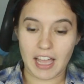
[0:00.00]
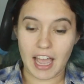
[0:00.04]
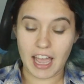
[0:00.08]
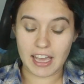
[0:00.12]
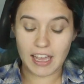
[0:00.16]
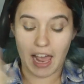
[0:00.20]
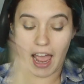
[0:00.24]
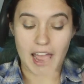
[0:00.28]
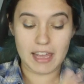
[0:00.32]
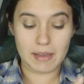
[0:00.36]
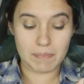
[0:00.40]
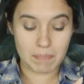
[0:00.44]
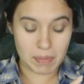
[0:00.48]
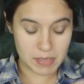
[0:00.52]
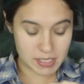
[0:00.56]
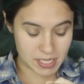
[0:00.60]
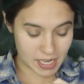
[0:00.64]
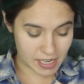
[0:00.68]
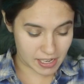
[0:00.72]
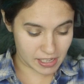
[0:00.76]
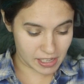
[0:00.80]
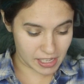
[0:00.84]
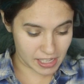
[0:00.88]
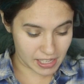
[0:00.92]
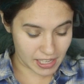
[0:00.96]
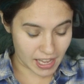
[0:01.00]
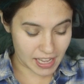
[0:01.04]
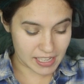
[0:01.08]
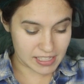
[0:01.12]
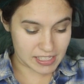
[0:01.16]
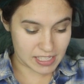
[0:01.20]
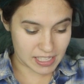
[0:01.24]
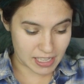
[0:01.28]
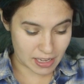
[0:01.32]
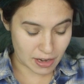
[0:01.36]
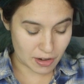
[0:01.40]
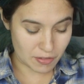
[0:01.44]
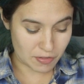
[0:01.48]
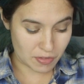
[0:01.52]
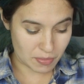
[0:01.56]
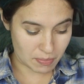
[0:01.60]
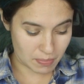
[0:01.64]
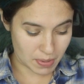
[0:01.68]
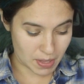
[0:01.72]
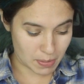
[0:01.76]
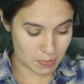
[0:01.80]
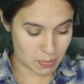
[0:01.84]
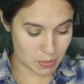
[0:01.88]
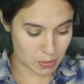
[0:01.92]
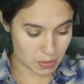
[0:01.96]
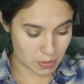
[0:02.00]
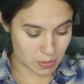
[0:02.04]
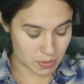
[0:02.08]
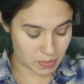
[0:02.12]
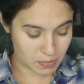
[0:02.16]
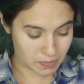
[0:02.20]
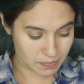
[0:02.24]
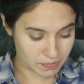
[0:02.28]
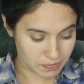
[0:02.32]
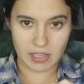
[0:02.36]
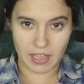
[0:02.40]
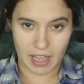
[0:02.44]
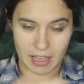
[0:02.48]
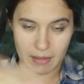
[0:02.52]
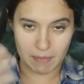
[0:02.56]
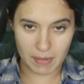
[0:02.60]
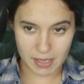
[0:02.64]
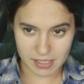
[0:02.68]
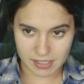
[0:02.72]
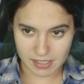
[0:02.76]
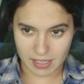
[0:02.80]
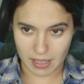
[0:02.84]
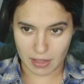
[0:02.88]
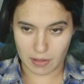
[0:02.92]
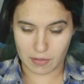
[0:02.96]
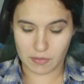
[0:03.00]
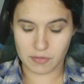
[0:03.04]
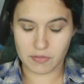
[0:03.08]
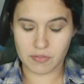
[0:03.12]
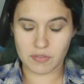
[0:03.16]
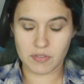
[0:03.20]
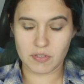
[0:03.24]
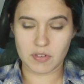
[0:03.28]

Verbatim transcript: I particularly like to hear from people like myself